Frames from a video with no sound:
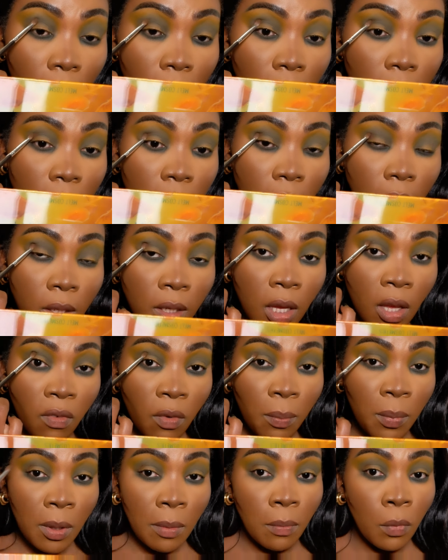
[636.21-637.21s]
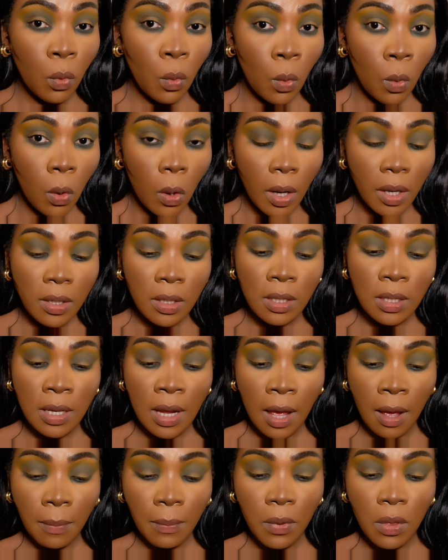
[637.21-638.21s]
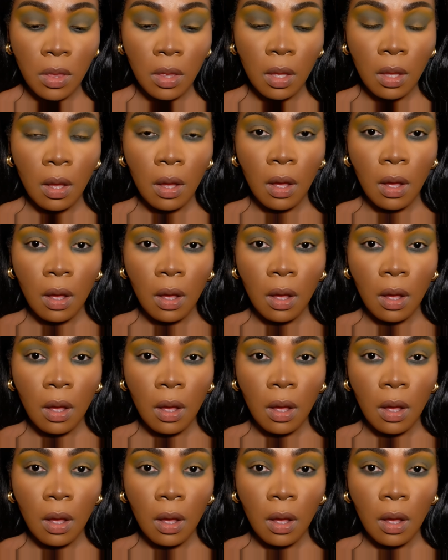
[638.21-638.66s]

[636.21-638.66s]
This is gonna give a bit more depth